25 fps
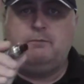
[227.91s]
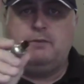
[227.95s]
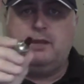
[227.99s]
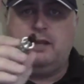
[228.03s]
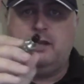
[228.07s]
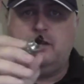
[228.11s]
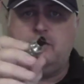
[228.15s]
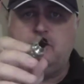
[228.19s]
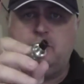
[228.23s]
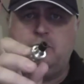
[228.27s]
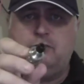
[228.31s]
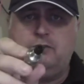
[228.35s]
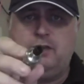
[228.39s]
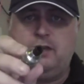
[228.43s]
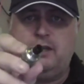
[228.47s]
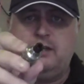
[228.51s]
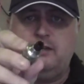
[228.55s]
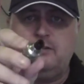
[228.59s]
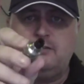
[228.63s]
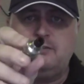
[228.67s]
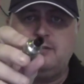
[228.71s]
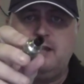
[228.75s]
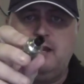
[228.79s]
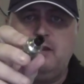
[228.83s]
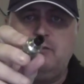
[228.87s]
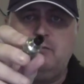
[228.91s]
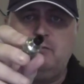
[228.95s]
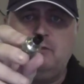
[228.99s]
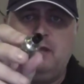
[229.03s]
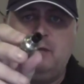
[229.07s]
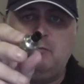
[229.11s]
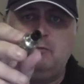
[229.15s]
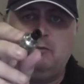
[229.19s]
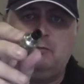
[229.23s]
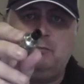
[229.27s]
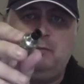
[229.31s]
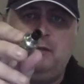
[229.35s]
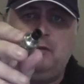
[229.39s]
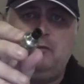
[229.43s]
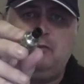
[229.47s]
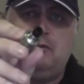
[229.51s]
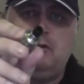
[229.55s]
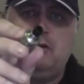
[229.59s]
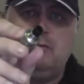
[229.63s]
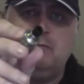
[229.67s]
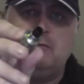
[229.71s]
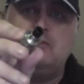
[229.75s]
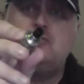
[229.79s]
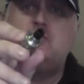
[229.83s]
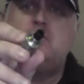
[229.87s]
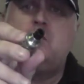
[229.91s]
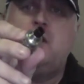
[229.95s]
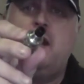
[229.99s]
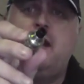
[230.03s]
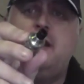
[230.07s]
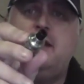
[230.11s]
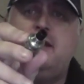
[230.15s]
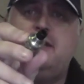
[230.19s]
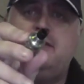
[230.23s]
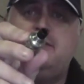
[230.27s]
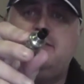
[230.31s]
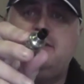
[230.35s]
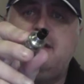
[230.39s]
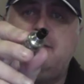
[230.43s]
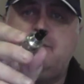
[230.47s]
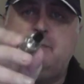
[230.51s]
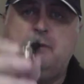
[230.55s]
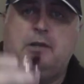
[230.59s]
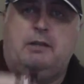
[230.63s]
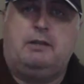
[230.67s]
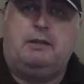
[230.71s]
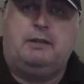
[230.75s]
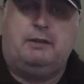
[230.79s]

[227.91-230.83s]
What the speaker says: and I don't know if you can tell from there, but it's basically a much wider tip.